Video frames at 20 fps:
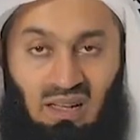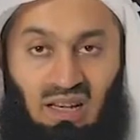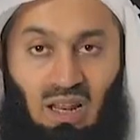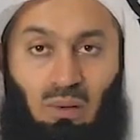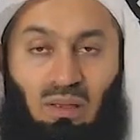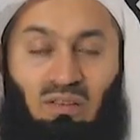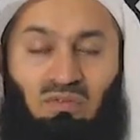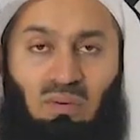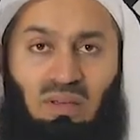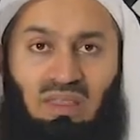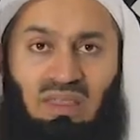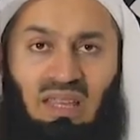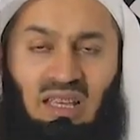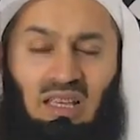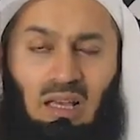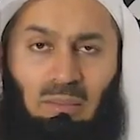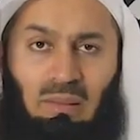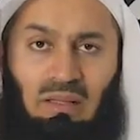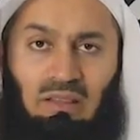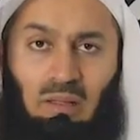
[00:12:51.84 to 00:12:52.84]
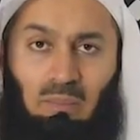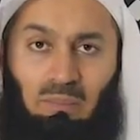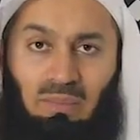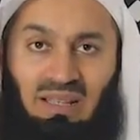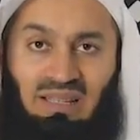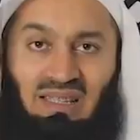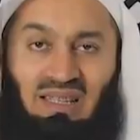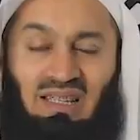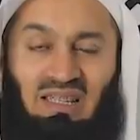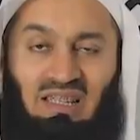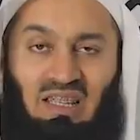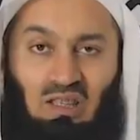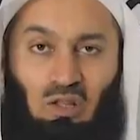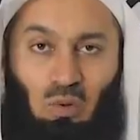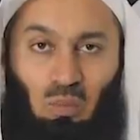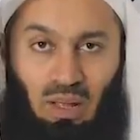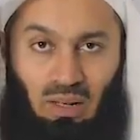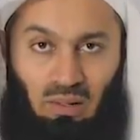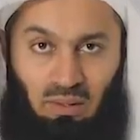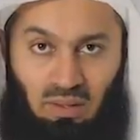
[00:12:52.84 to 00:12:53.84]
Now, if we think about the blessings in
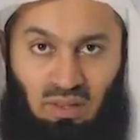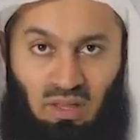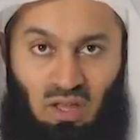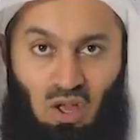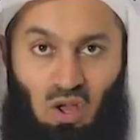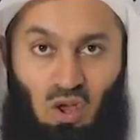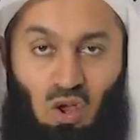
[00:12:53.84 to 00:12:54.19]
the wealth,